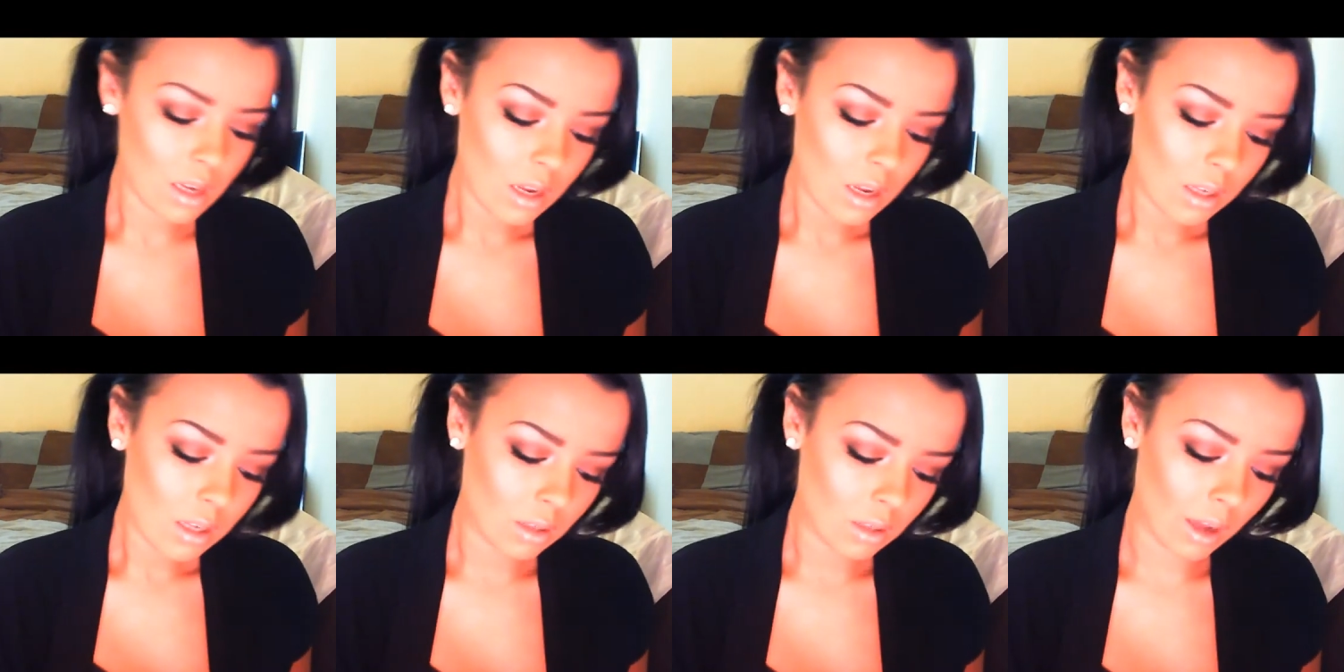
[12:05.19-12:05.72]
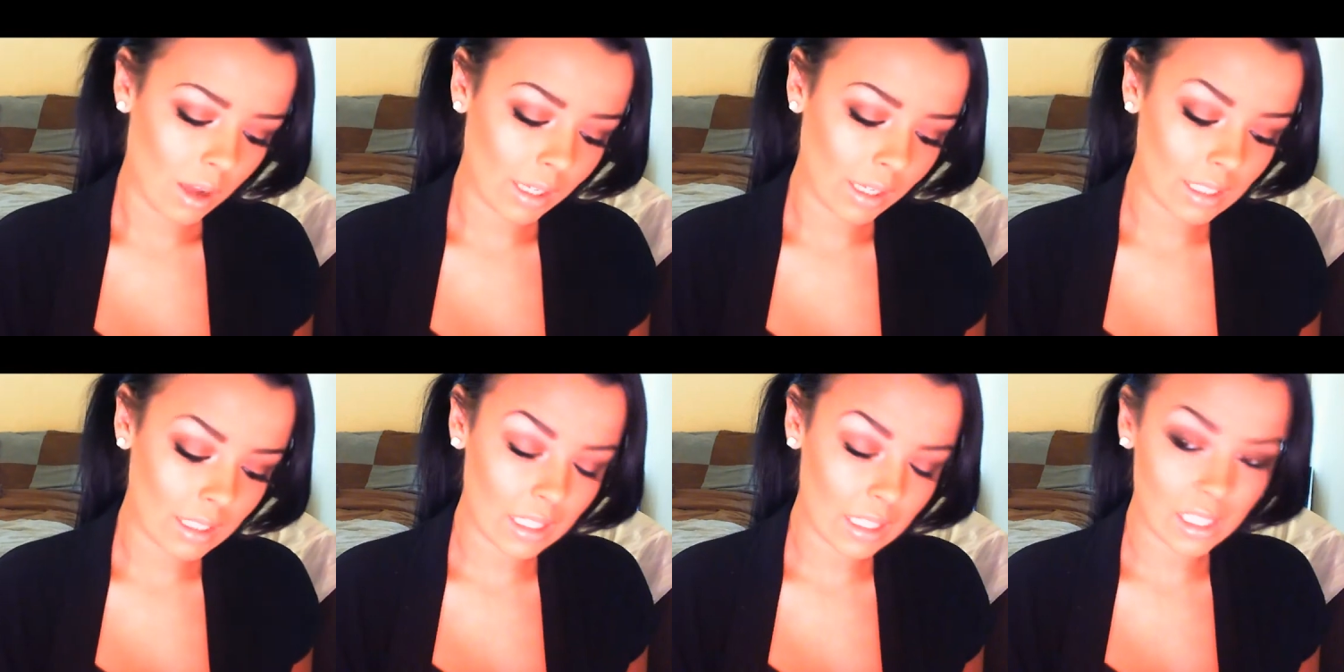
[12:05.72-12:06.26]
So I like
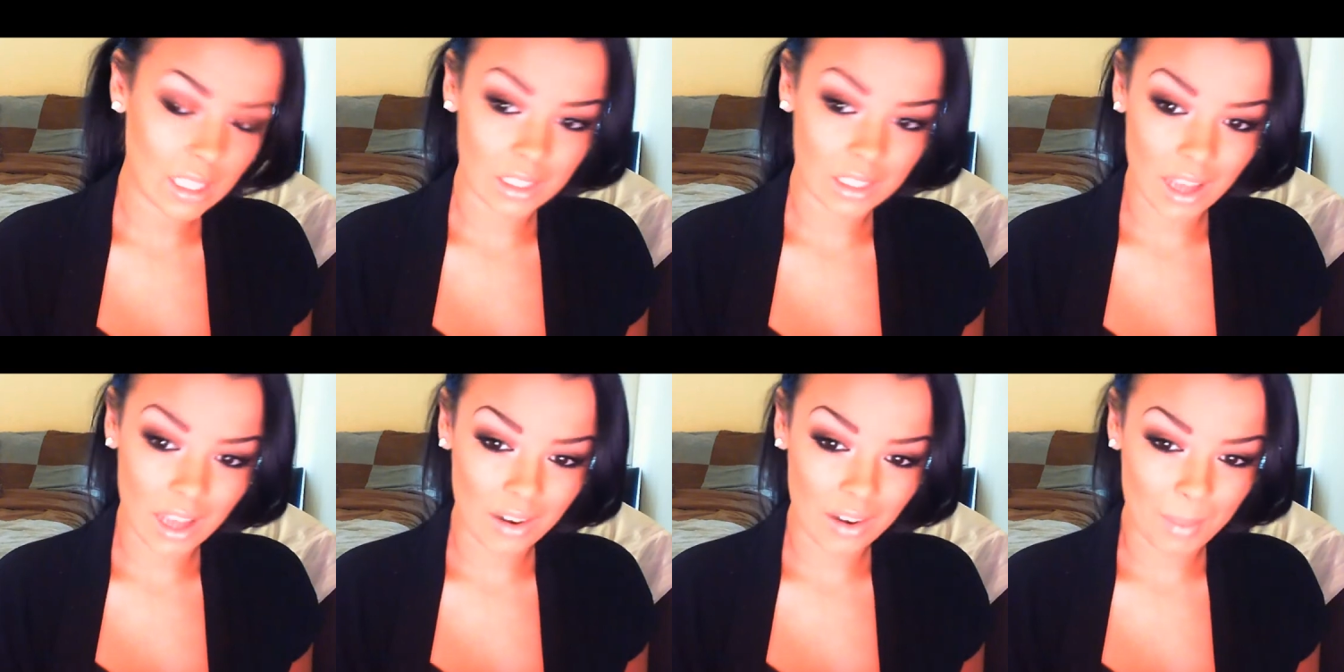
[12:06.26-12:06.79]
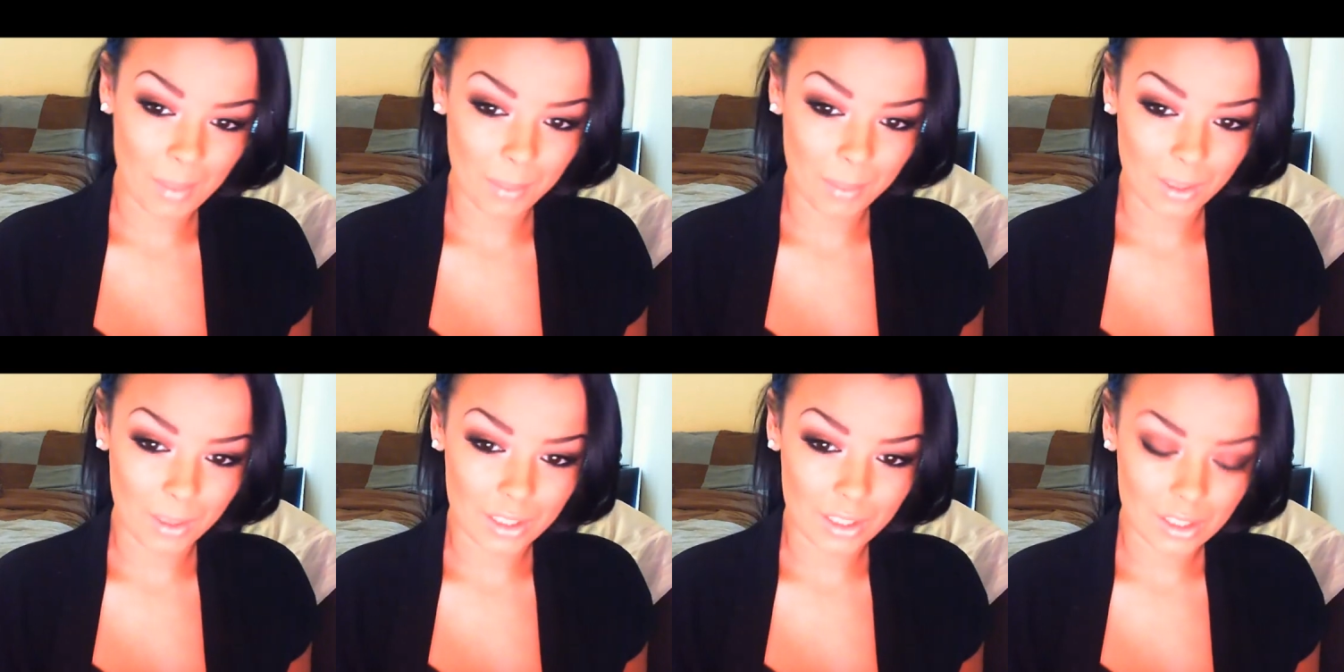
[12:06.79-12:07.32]
to get a lot on my
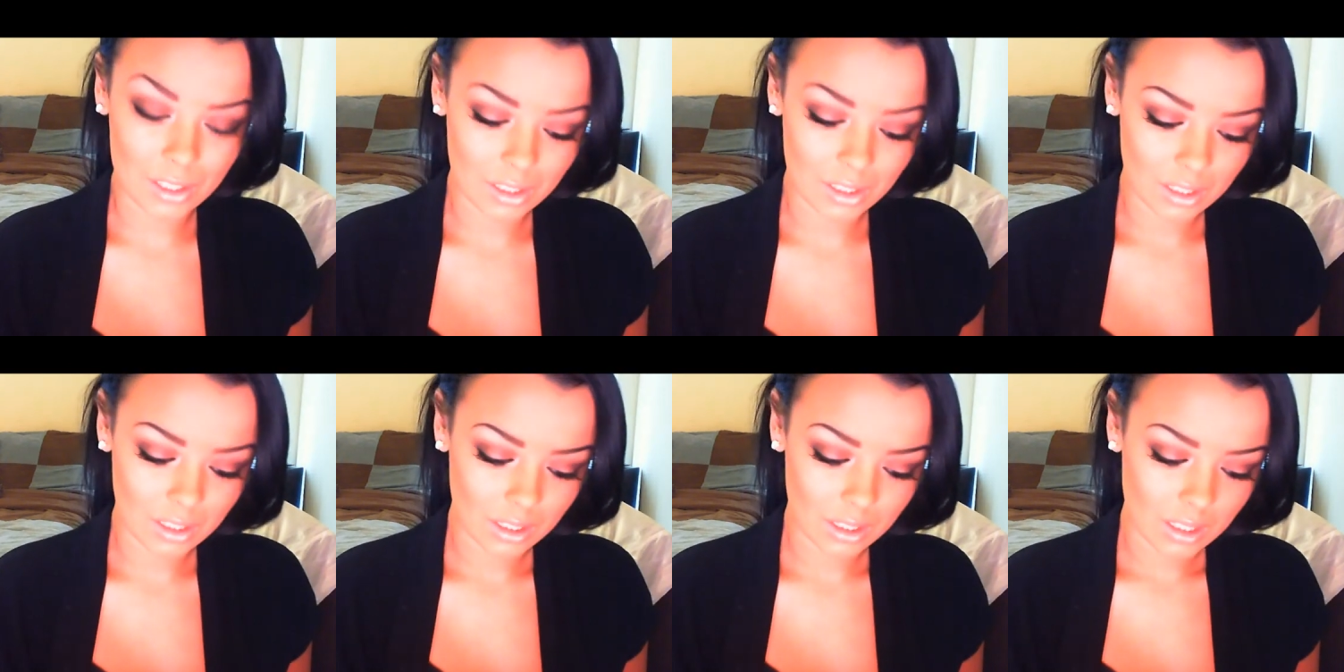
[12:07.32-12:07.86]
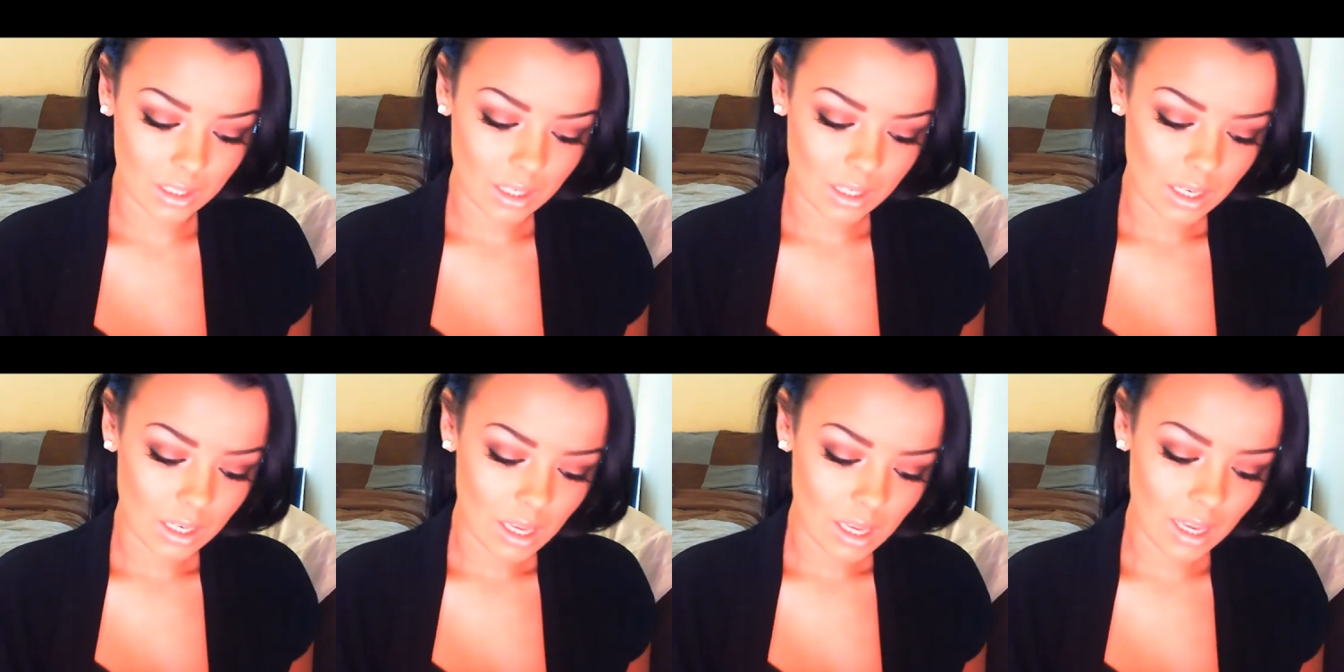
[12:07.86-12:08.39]
brush.
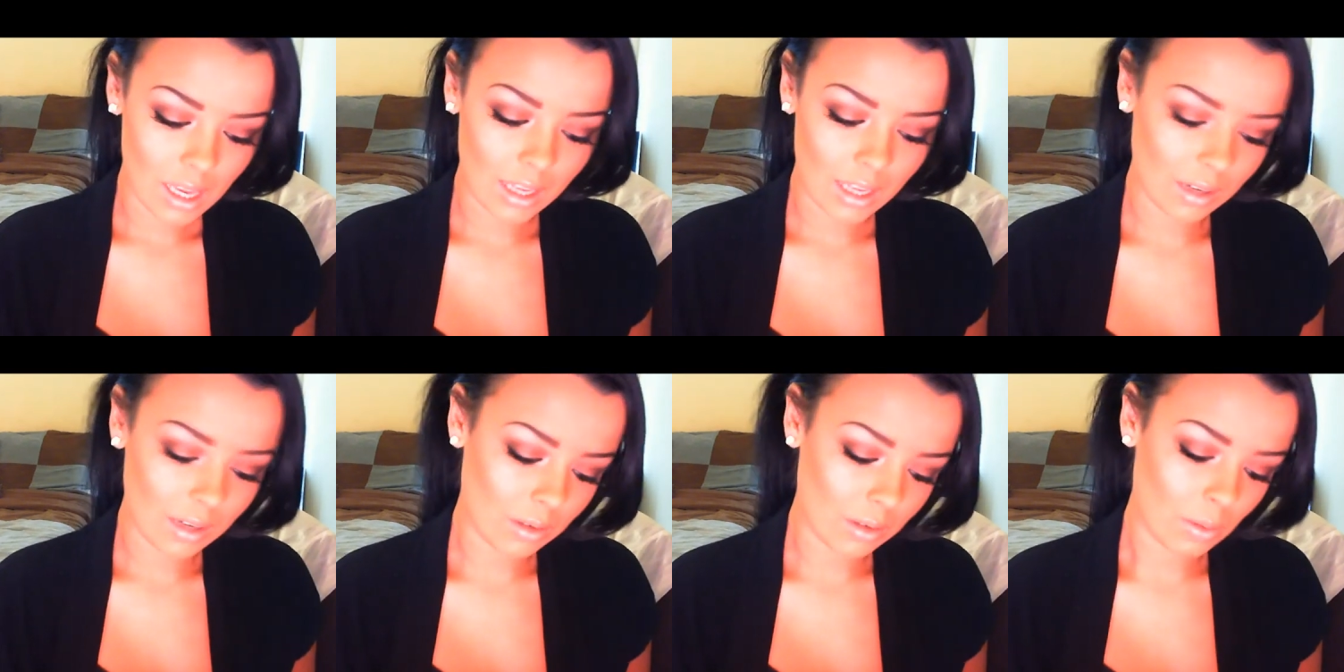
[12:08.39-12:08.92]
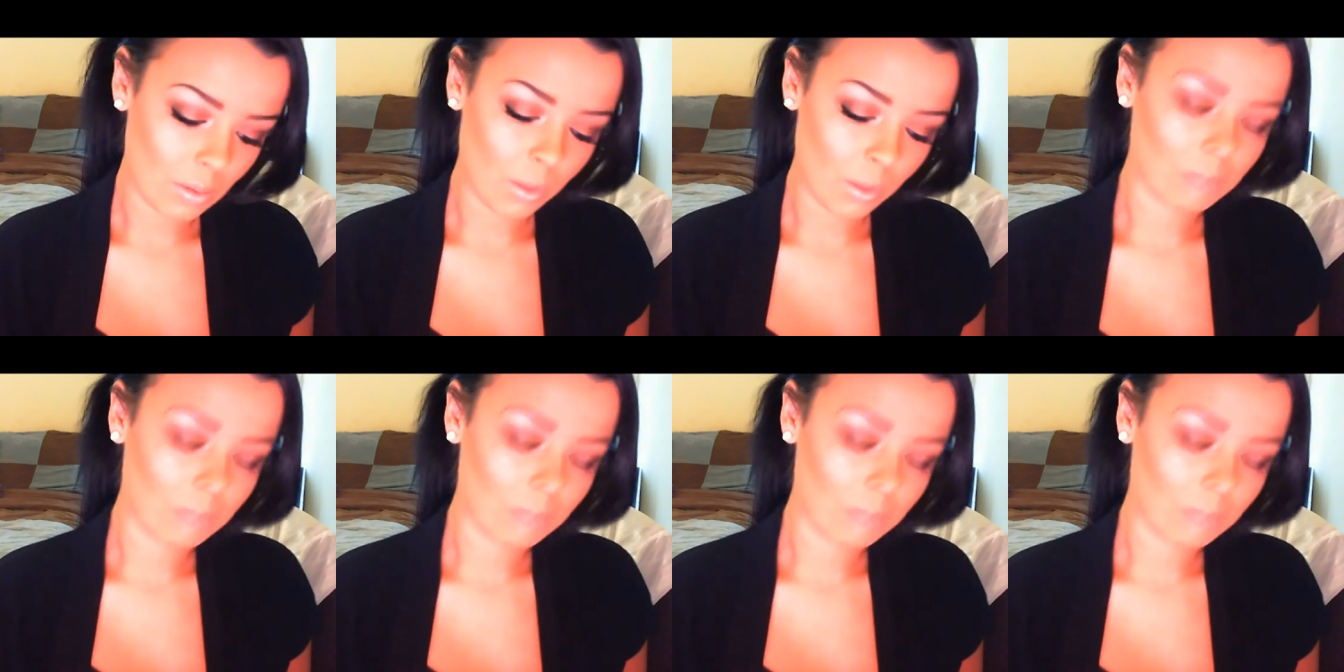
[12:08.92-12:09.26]
And with my